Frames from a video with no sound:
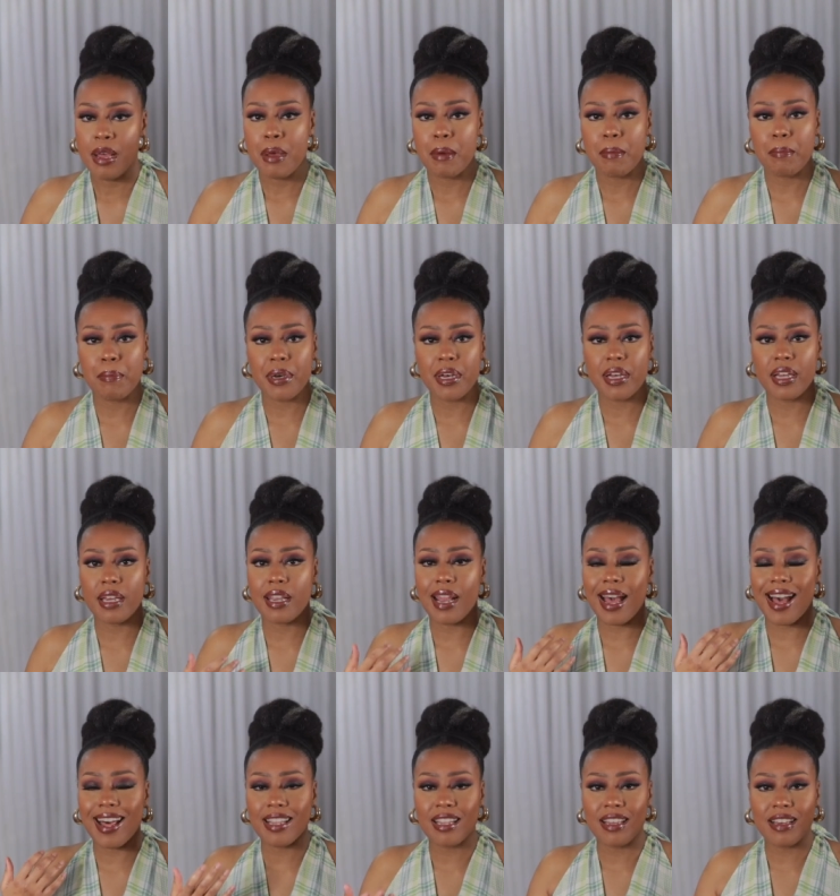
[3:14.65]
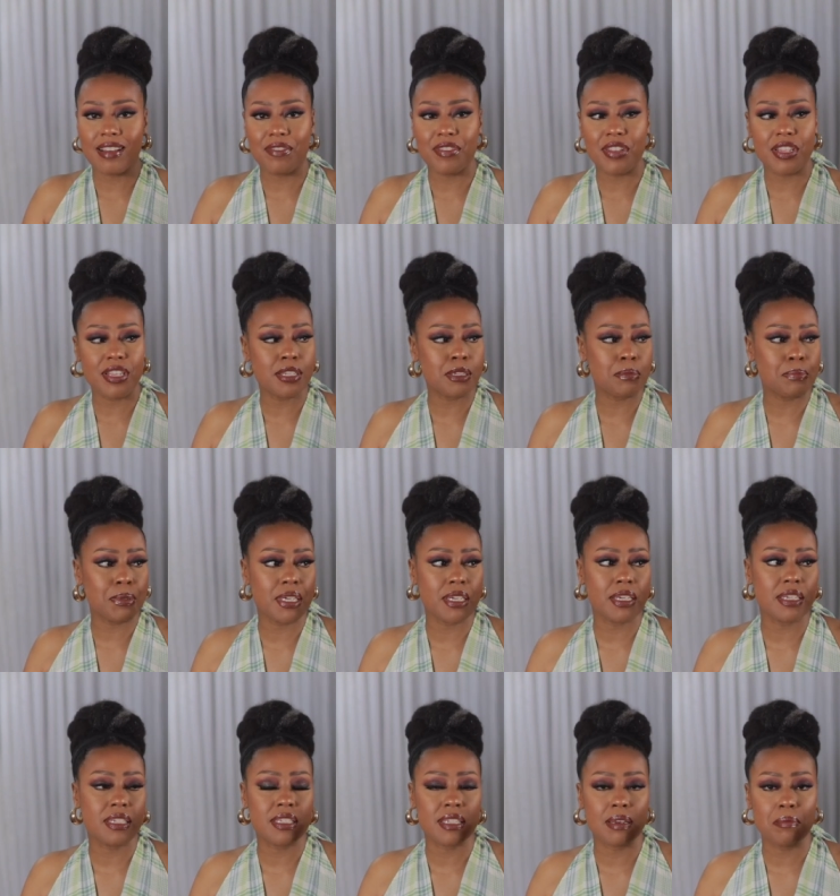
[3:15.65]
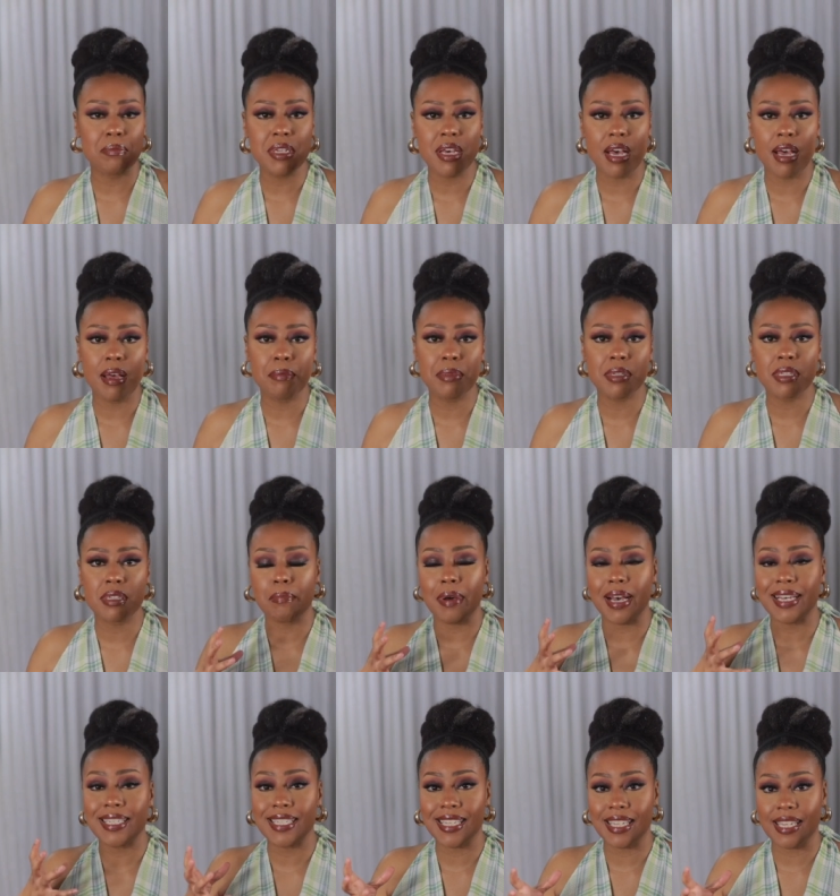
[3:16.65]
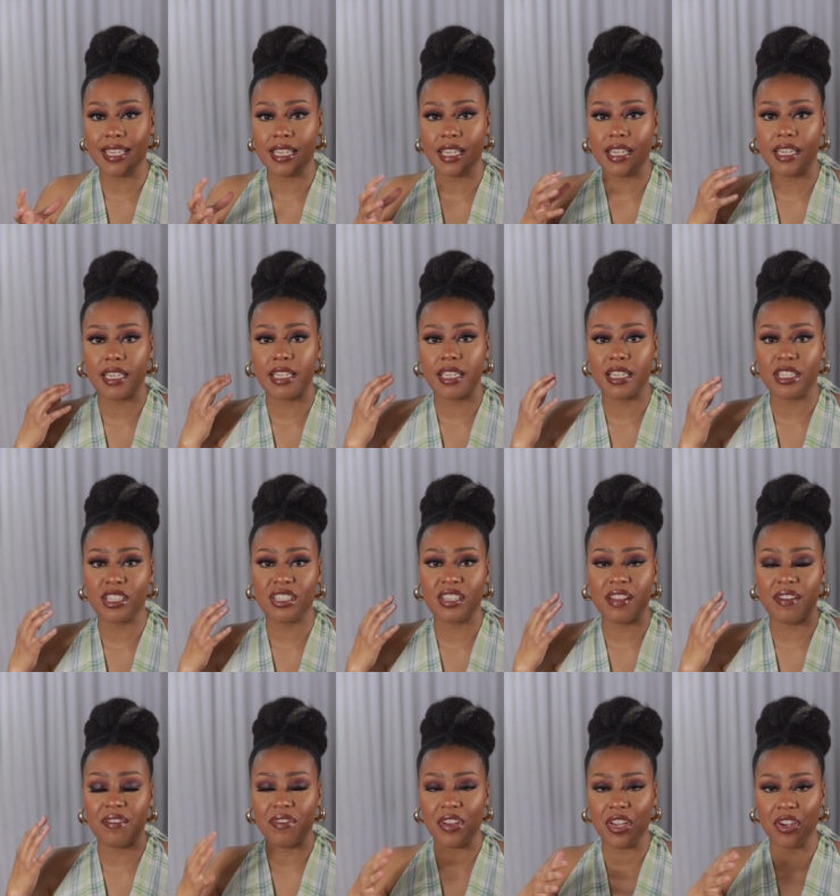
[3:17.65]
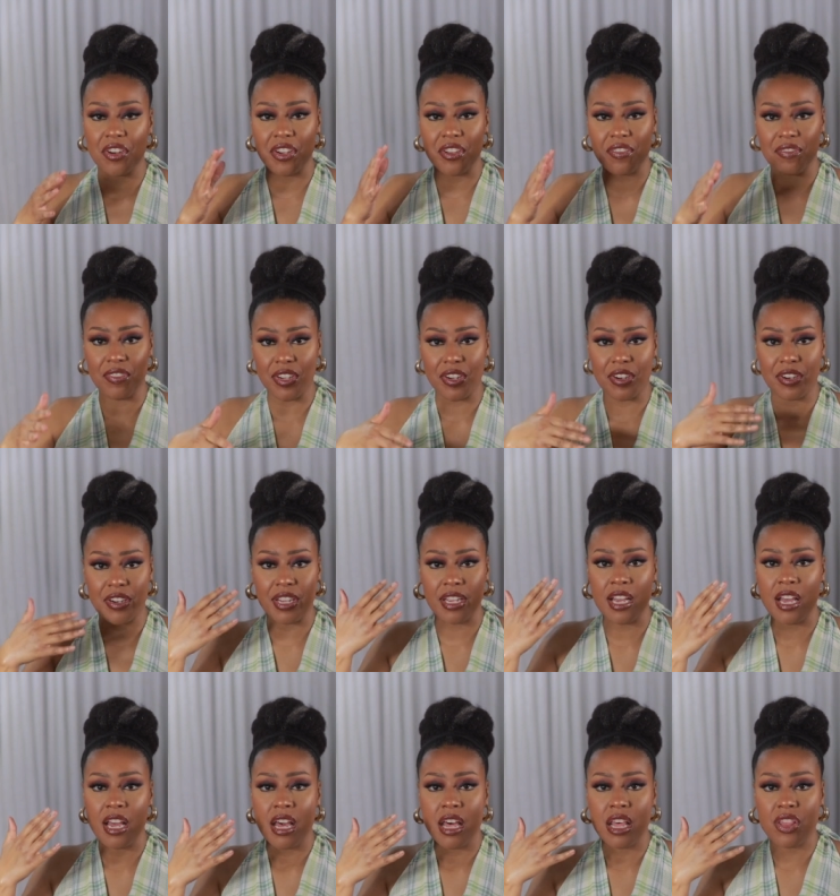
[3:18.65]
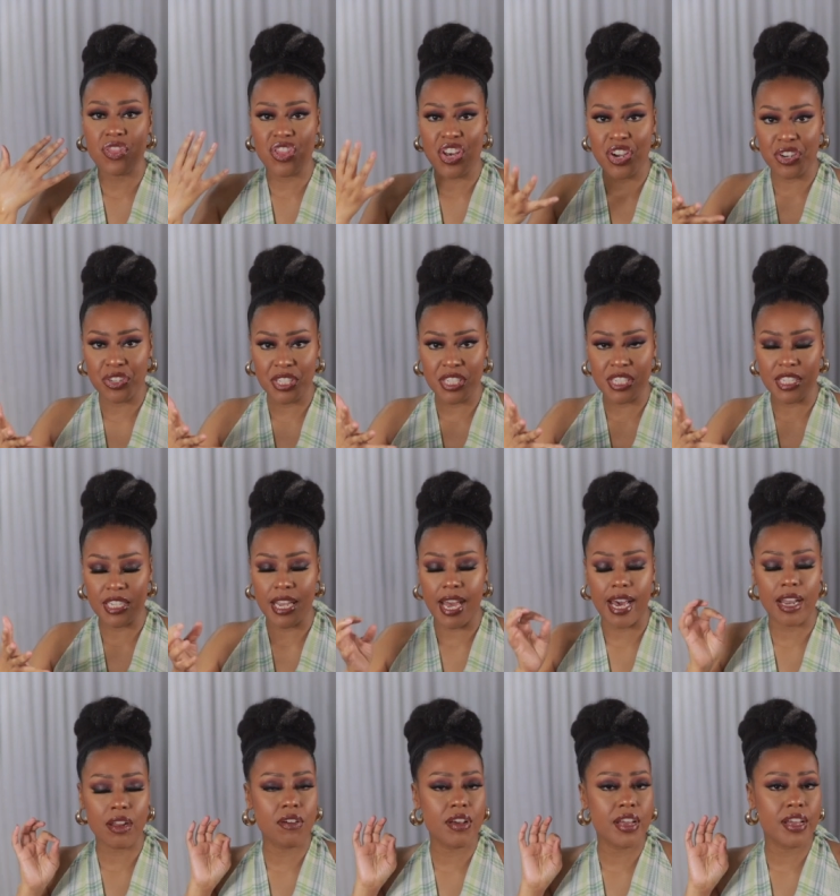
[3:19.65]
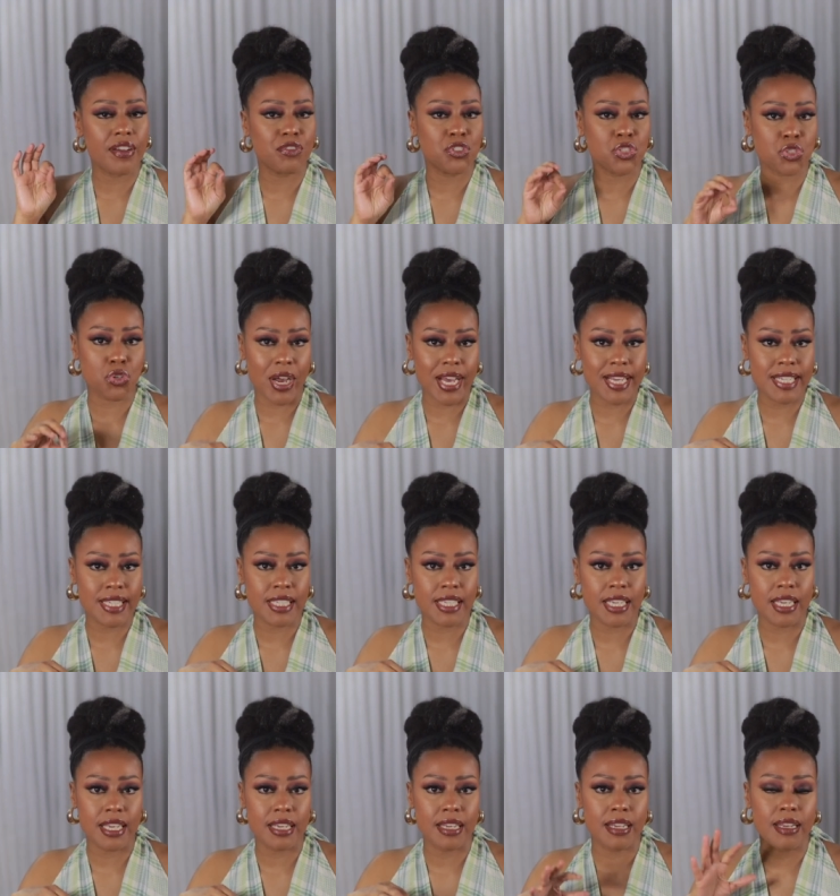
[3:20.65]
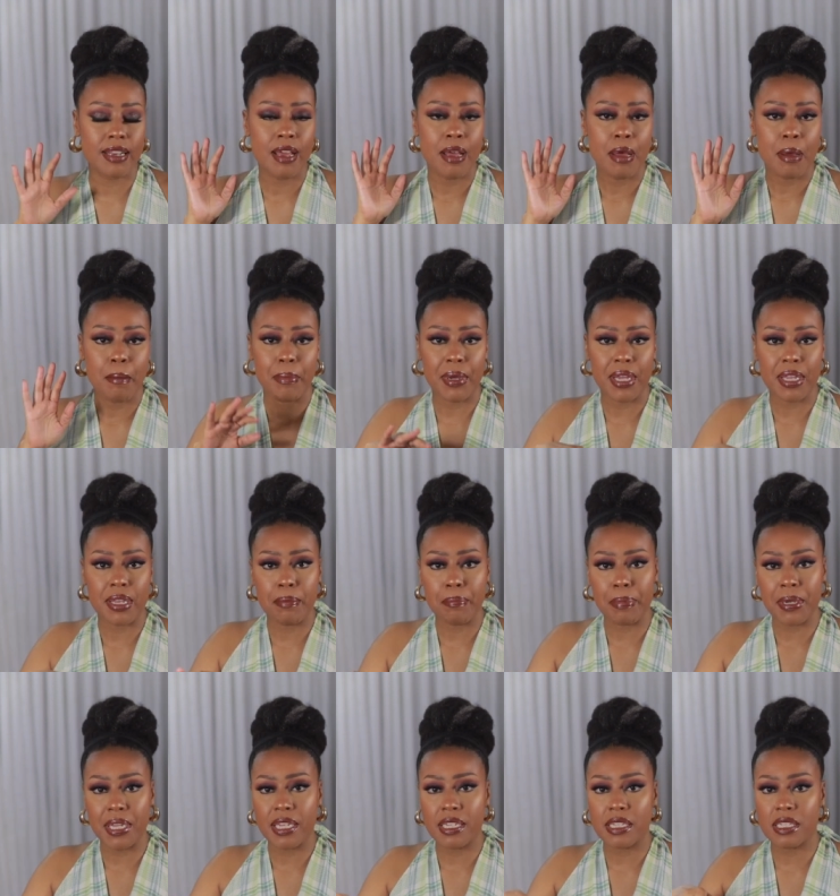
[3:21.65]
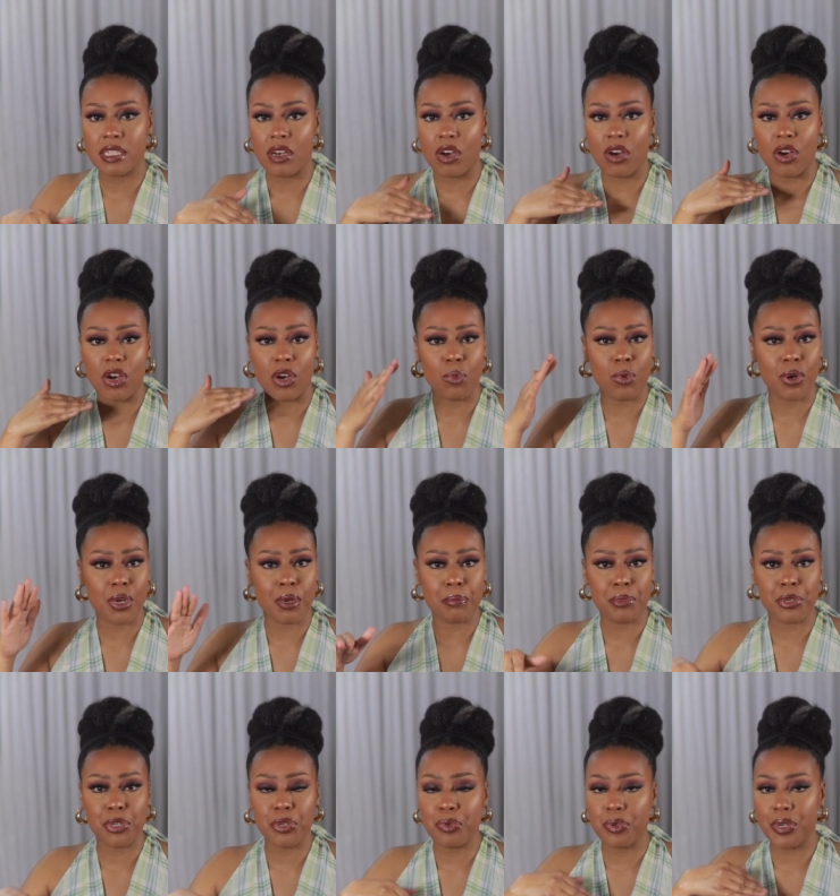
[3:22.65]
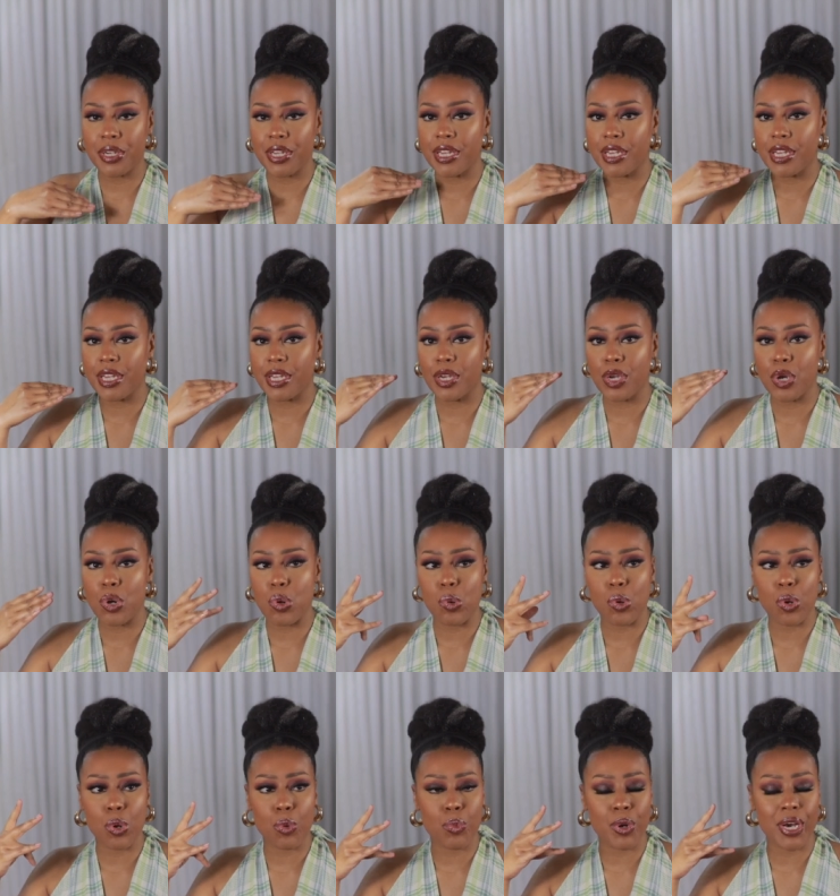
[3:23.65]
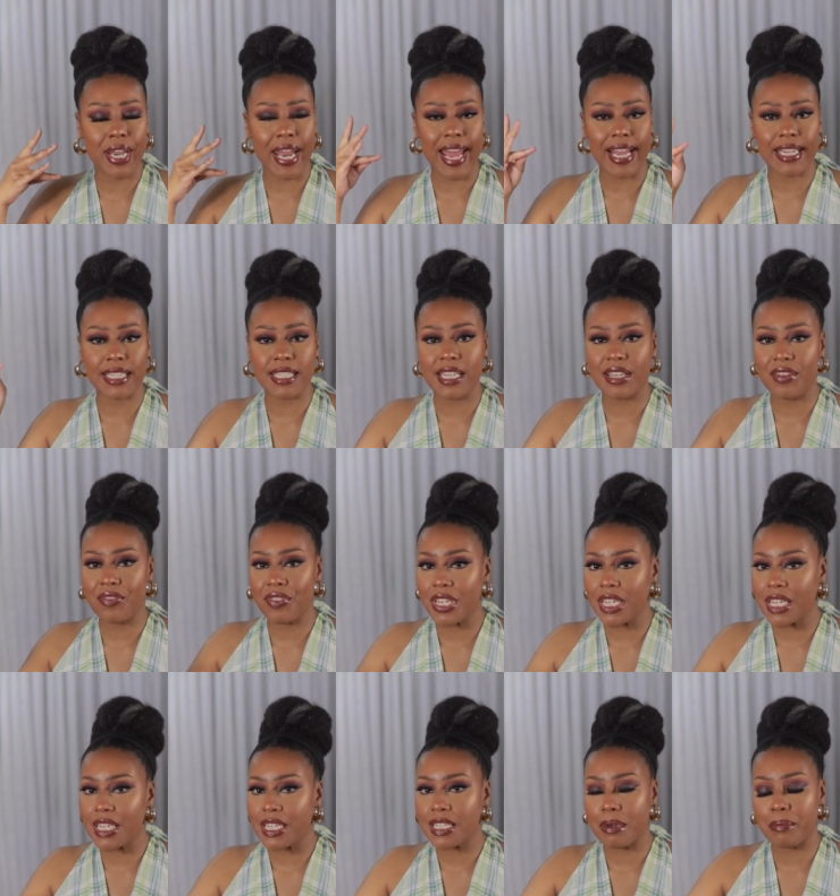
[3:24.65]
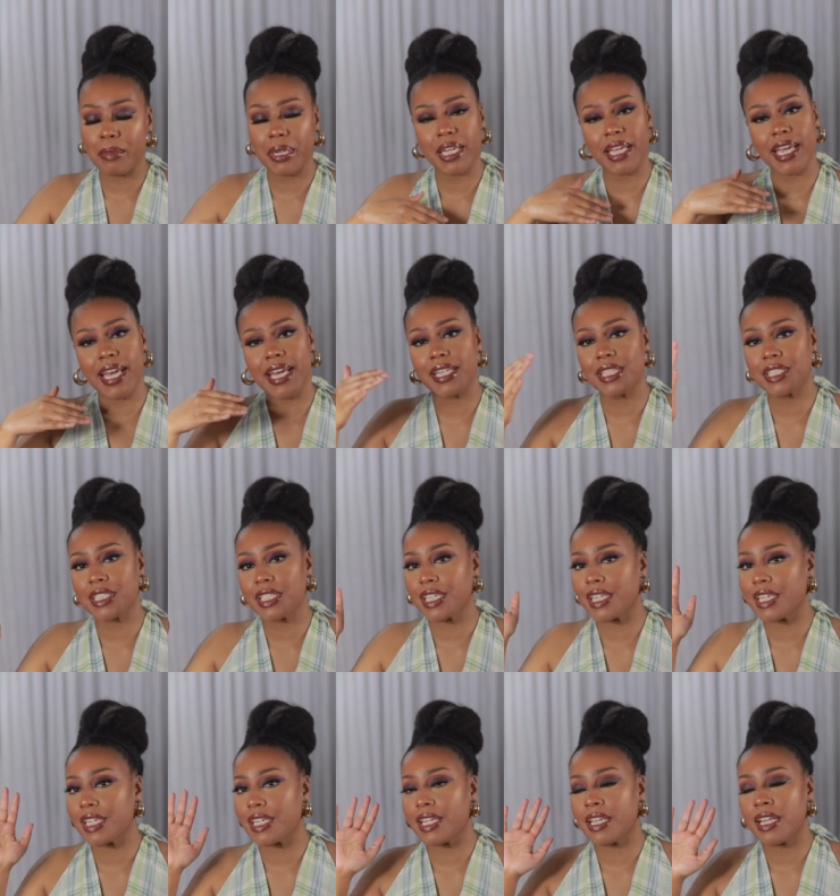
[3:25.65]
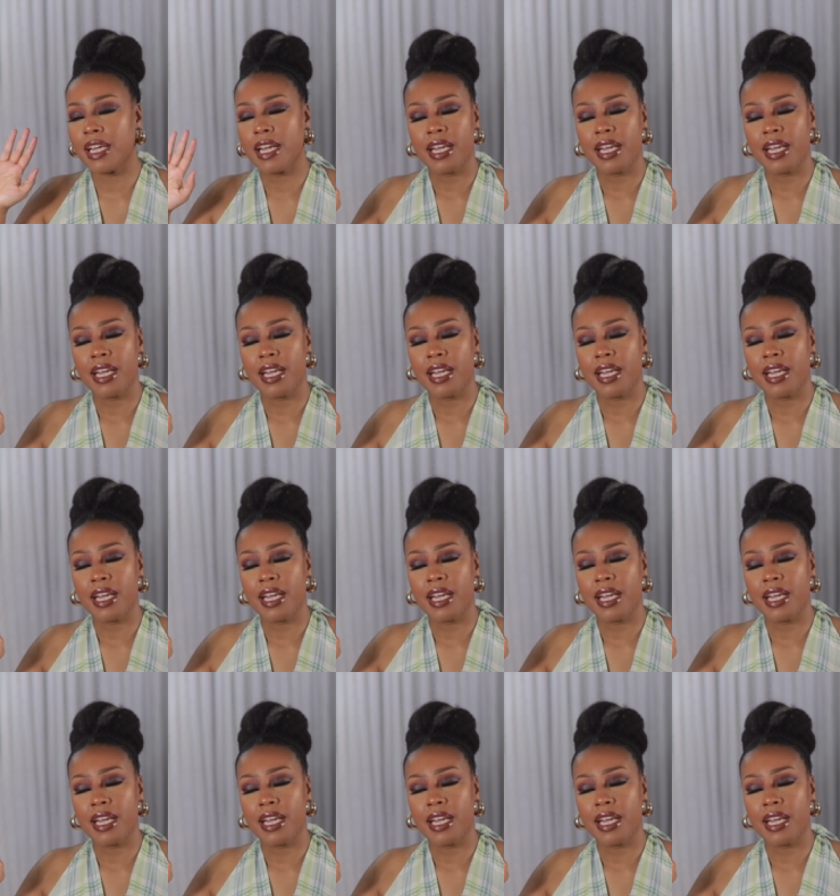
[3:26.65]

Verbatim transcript: But I love this because sometimes my skin gets very, very thirsty. I don't have dry skin, but depends on what I'm doing or what activities I'm engaging in,